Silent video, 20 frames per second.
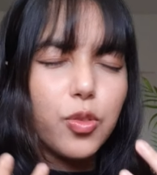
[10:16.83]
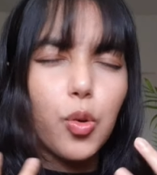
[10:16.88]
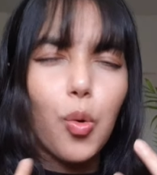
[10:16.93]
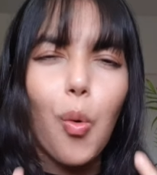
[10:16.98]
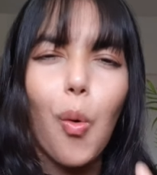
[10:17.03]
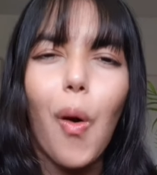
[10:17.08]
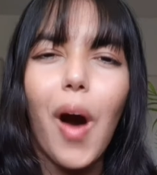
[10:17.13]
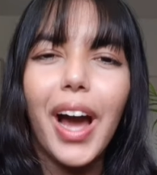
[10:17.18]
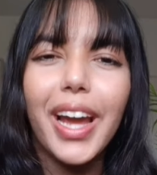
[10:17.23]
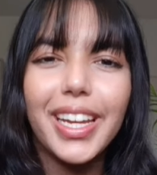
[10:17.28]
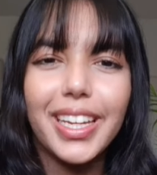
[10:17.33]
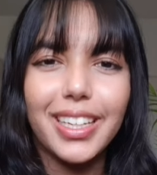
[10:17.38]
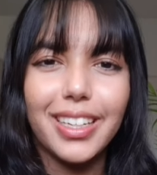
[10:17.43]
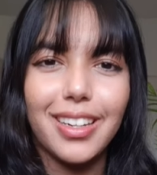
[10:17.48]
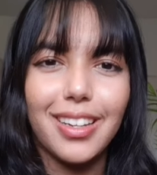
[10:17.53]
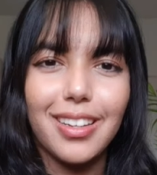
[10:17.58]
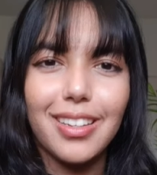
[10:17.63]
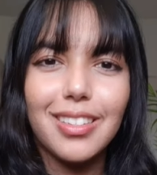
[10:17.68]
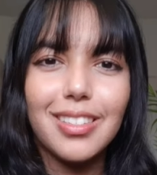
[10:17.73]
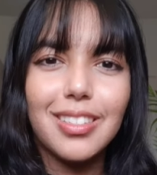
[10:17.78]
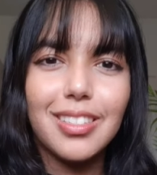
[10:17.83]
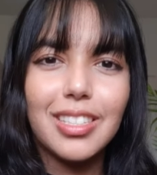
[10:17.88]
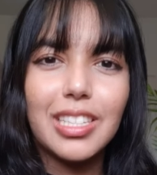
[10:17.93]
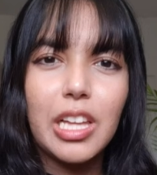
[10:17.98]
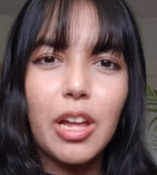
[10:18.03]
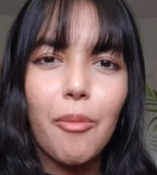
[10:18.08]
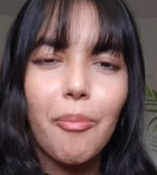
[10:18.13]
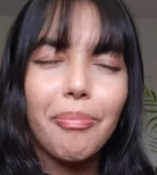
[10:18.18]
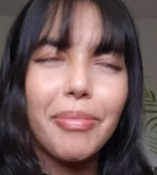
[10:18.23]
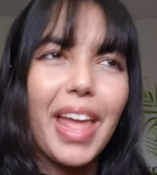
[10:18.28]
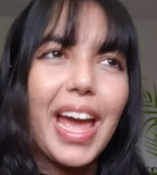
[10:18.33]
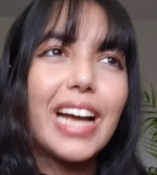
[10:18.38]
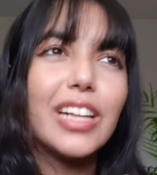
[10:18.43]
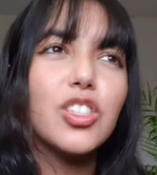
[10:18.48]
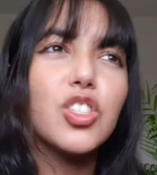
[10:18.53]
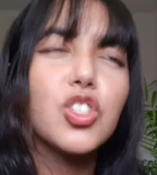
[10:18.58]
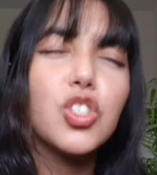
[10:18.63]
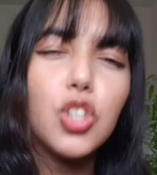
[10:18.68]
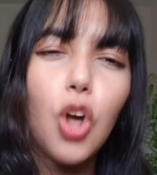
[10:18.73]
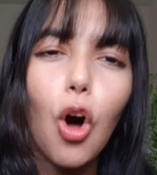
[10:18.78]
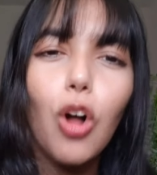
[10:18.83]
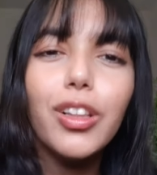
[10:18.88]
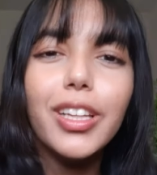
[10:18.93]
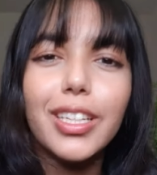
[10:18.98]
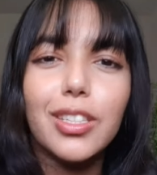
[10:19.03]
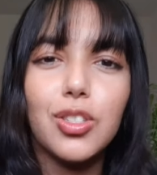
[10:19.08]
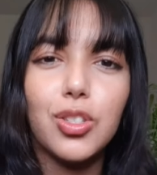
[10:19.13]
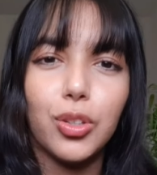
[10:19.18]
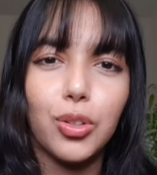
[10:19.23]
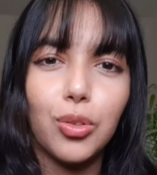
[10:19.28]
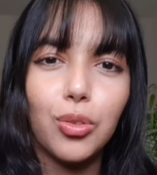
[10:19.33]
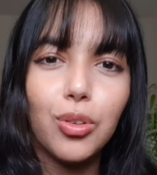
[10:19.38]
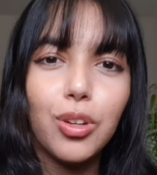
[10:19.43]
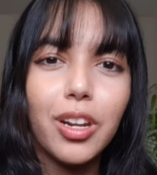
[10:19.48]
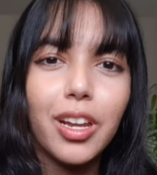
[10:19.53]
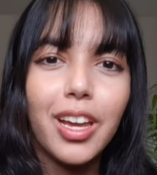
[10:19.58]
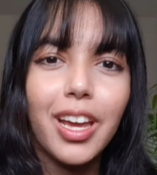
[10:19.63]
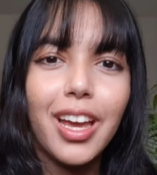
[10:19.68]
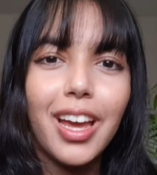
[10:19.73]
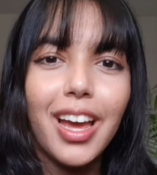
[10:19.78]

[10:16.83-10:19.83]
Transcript: quietness and solitude